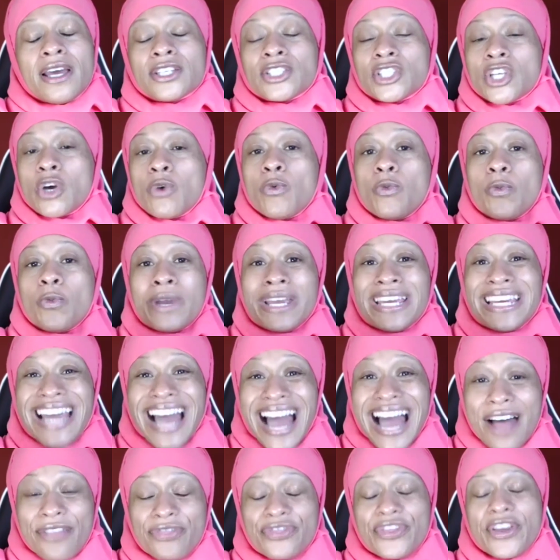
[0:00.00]
So when we
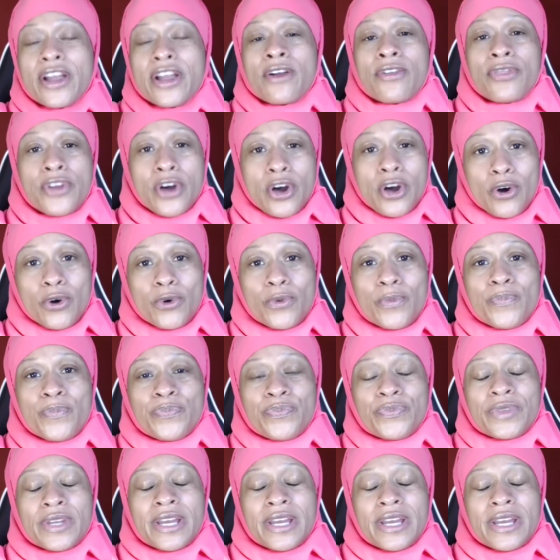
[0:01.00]
got there, though,